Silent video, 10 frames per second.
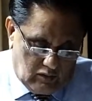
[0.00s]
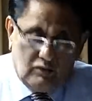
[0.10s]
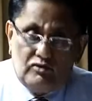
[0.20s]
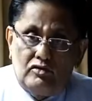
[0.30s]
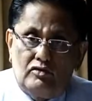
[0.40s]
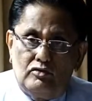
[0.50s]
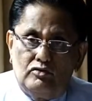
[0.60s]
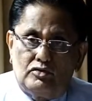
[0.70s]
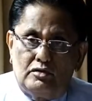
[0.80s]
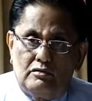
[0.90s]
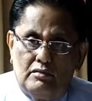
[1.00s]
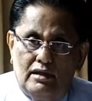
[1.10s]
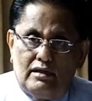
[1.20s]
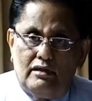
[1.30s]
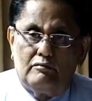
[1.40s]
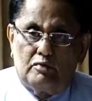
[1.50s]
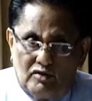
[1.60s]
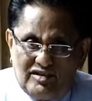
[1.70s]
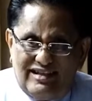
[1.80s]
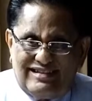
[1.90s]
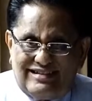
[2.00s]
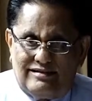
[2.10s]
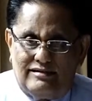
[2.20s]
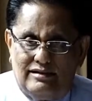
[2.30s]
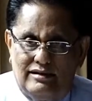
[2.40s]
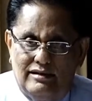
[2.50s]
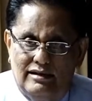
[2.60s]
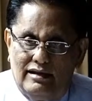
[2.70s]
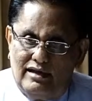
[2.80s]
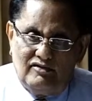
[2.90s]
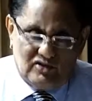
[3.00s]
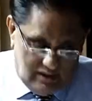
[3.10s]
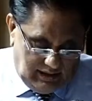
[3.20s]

constitution making process in Sri